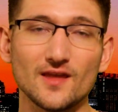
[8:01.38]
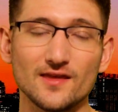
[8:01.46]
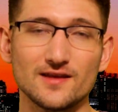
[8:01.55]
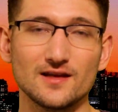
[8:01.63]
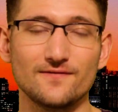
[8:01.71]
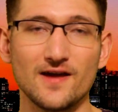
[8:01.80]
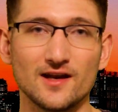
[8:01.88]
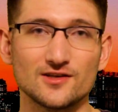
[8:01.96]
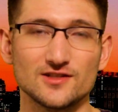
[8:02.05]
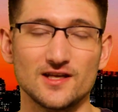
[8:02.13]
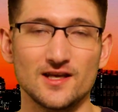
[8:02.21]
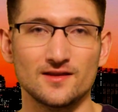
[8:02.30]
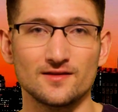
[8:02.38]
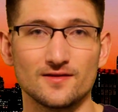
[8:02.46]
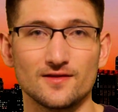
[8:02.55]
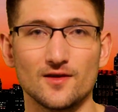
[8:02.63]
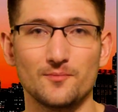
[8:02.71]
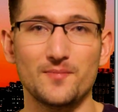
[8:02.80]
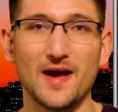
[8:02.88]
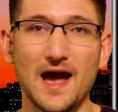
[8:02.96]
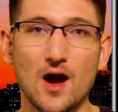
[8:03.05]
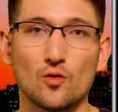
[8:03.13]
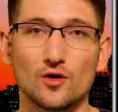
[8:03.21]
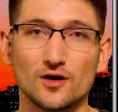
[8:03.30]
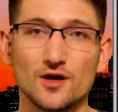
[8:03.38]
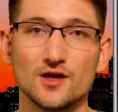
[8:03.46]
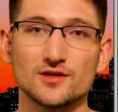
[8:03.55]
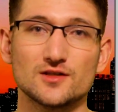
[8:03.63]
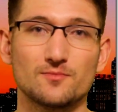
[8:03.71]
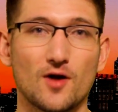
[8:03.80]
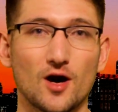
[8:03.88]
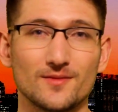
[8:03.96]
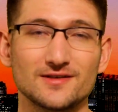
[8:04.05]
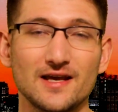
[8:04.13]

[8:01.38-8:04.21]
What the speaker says: the advantage in the power department.